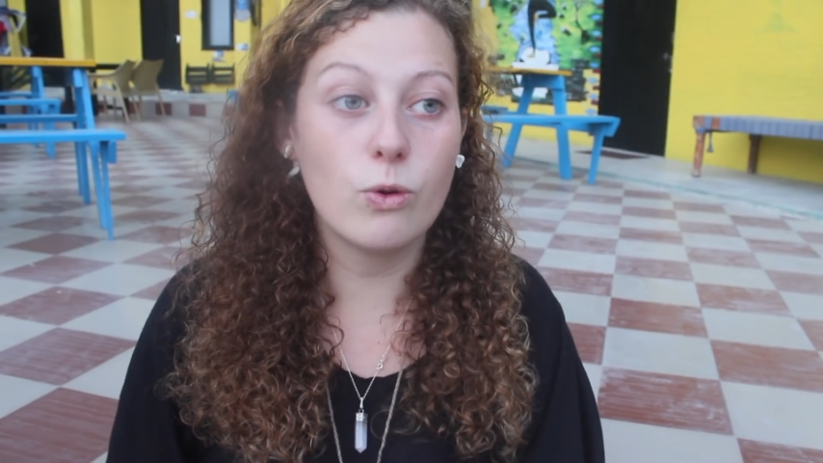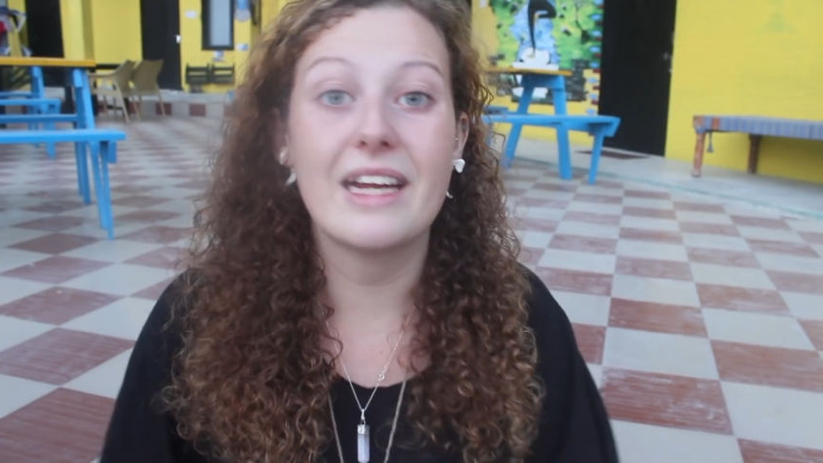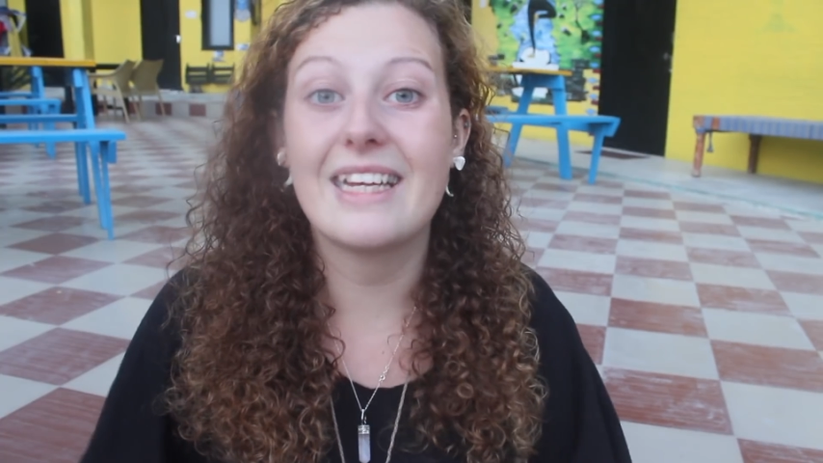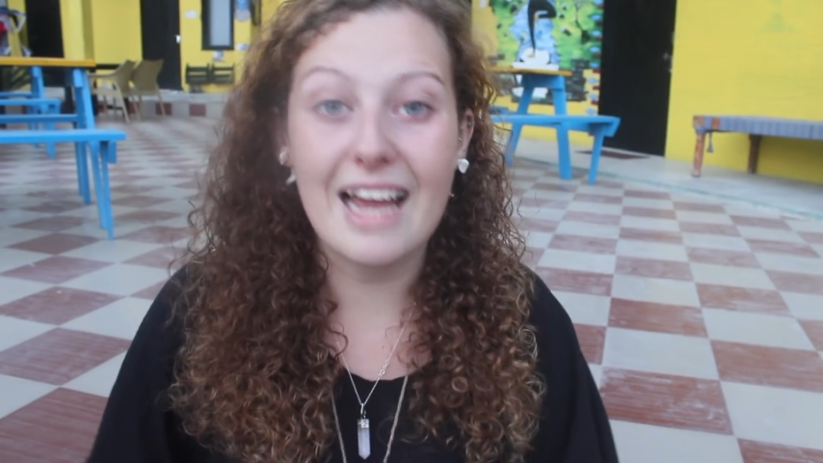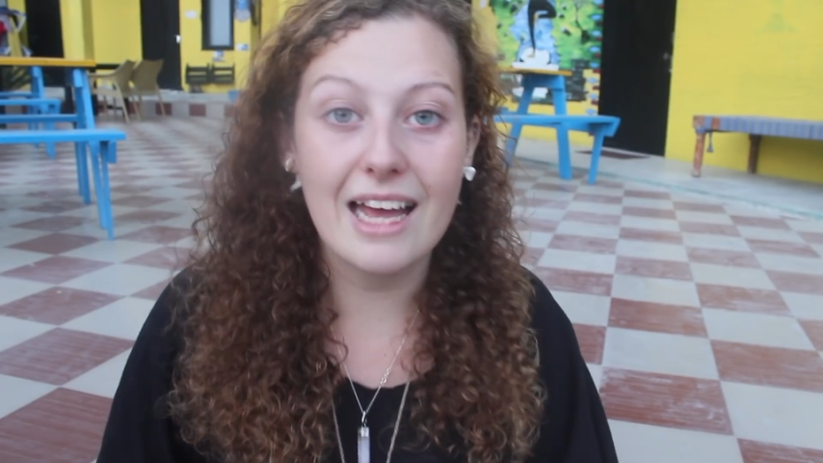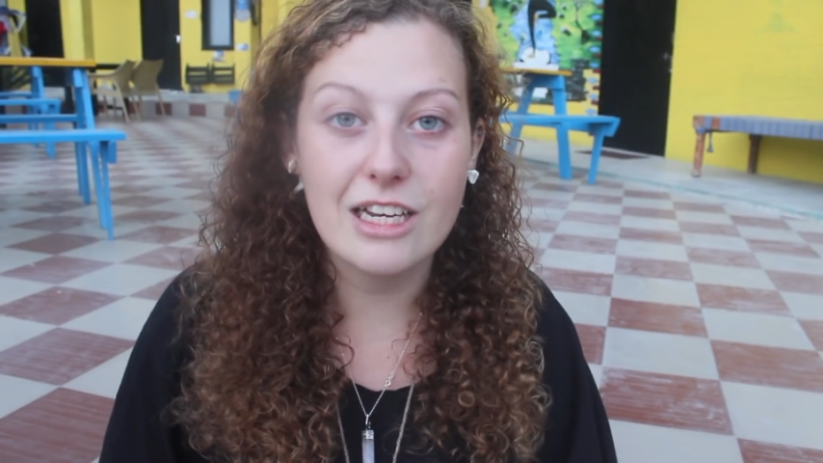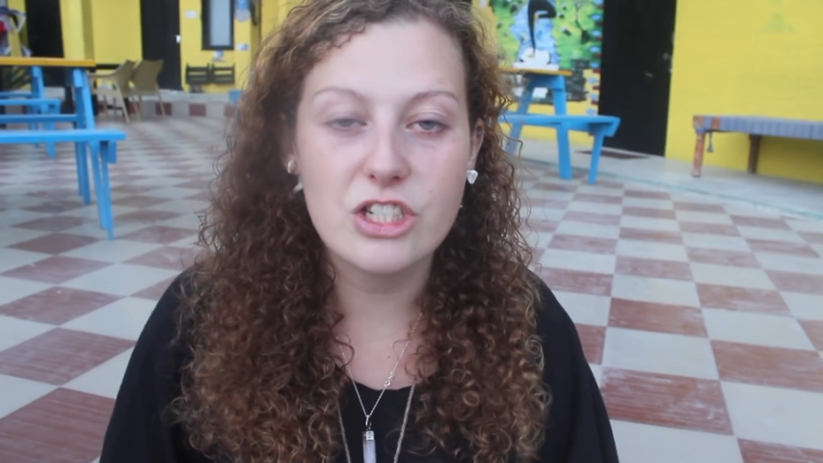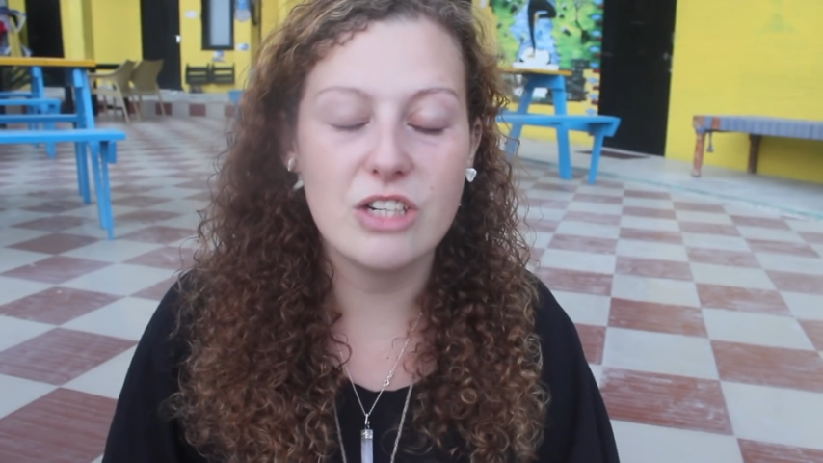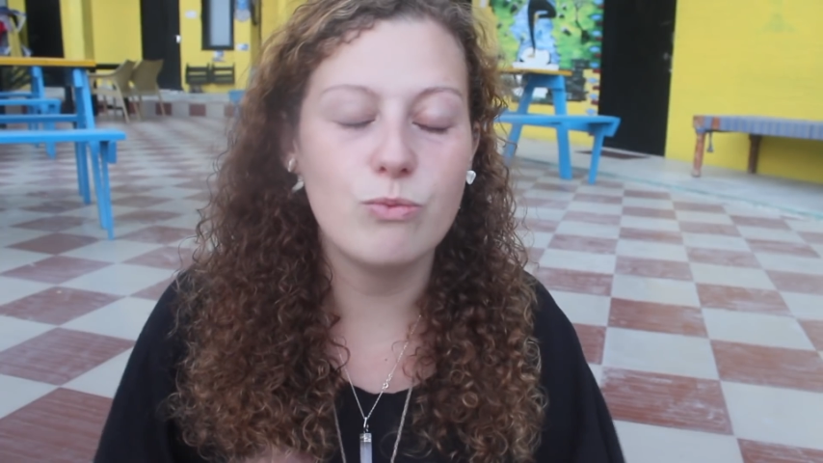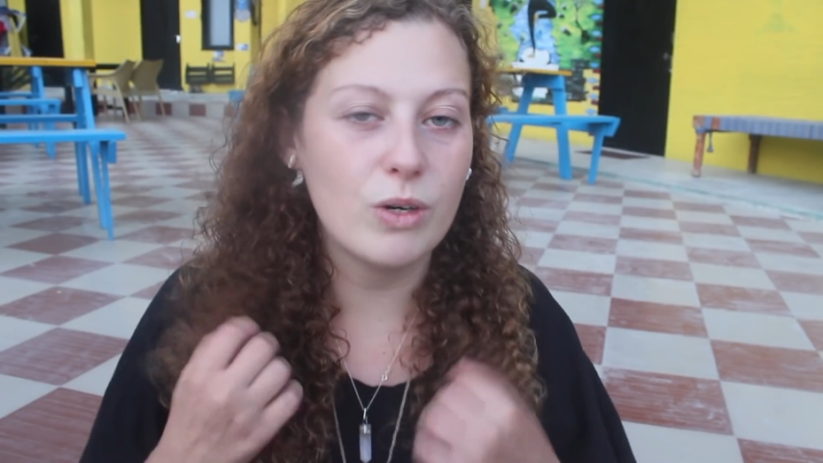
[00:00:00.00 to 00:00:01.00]
what I can
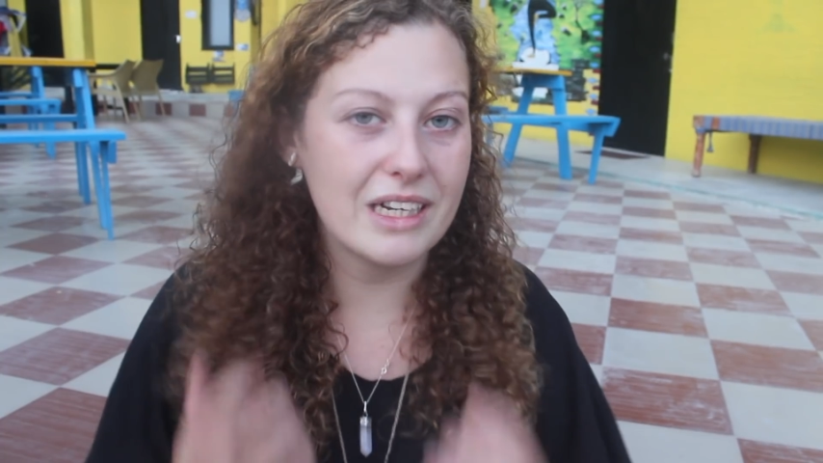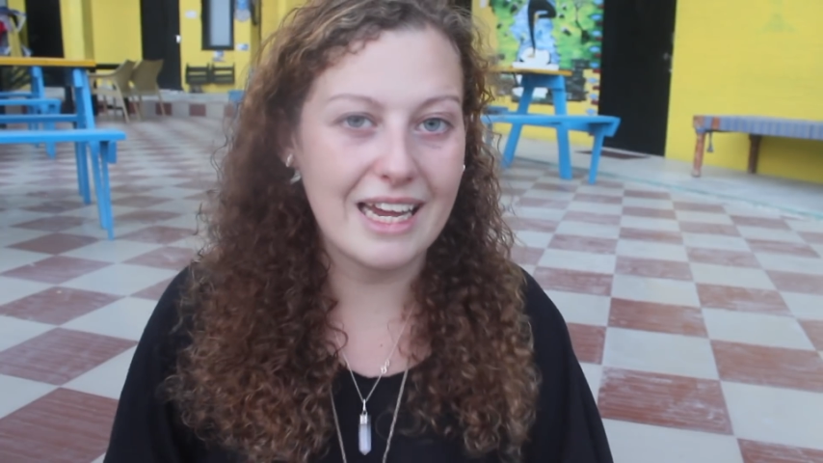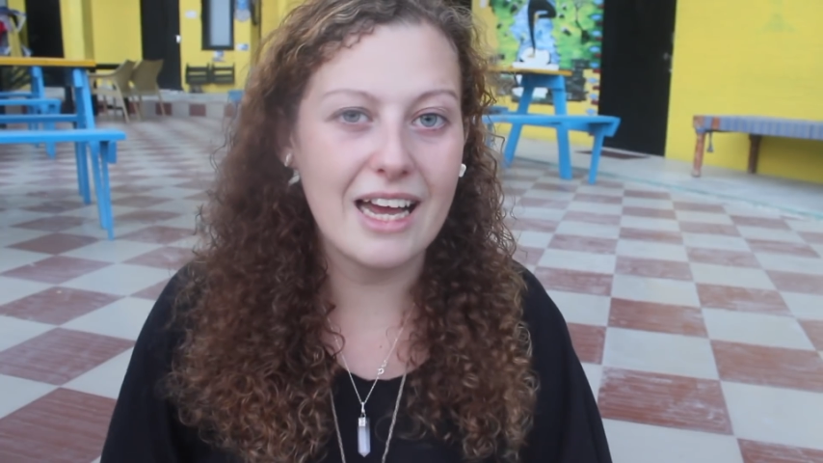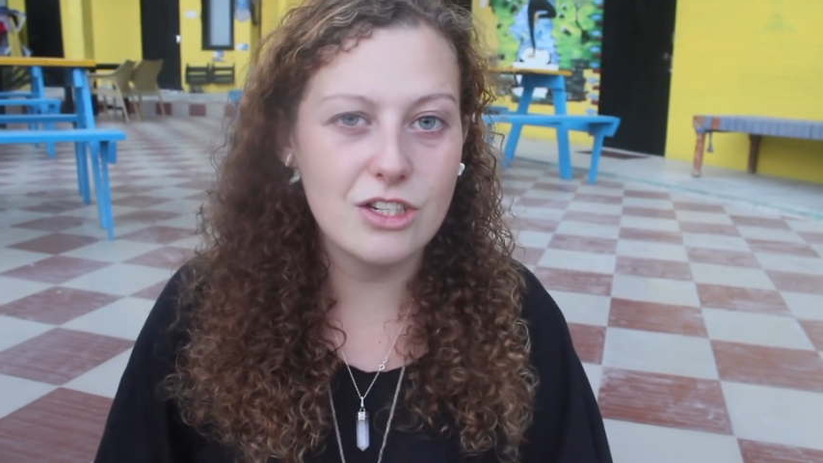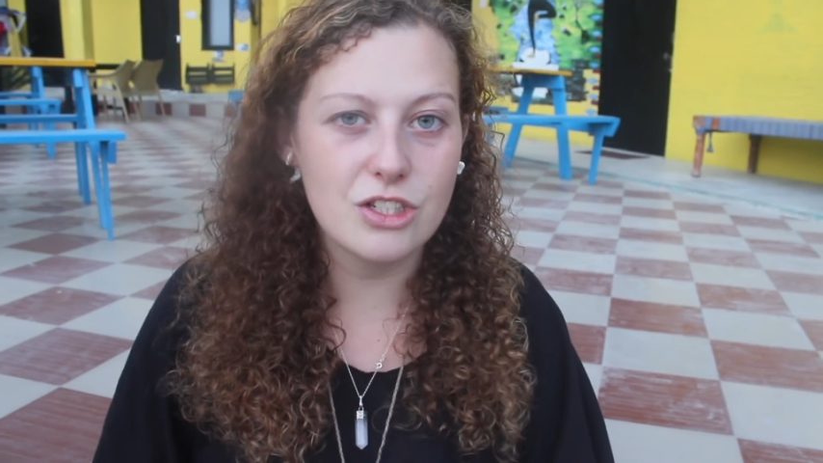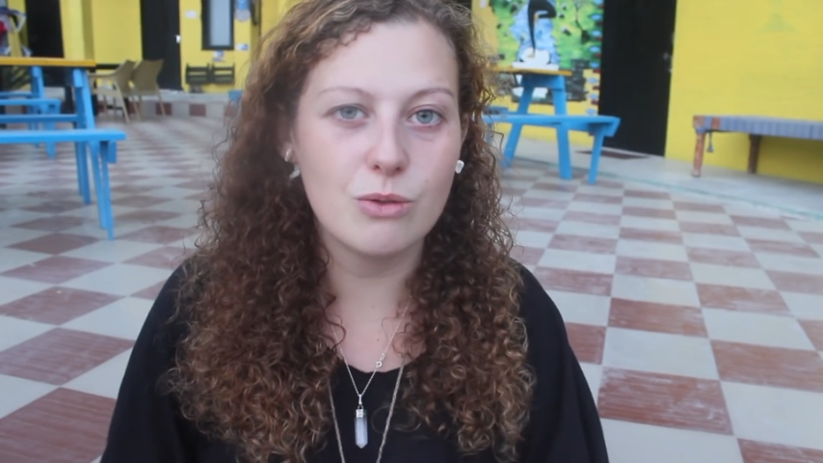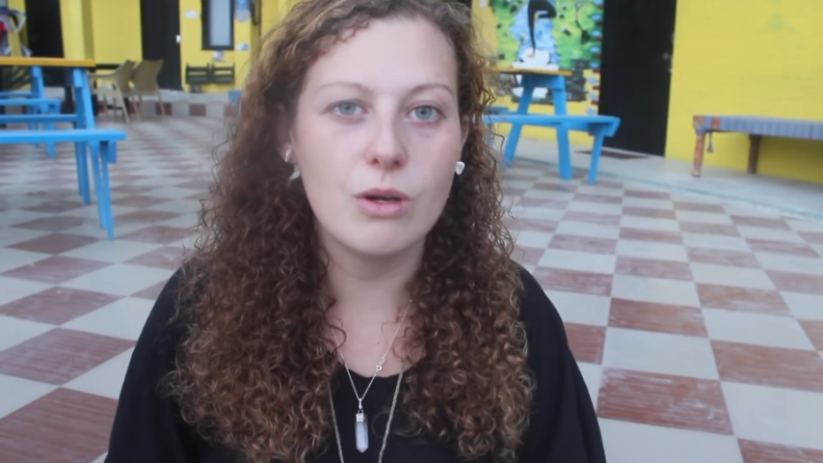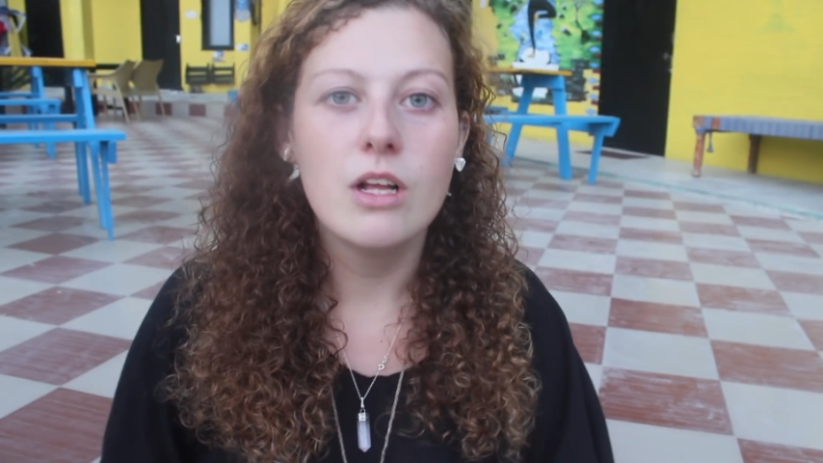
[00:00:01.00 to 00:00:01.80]
achieve and what I can do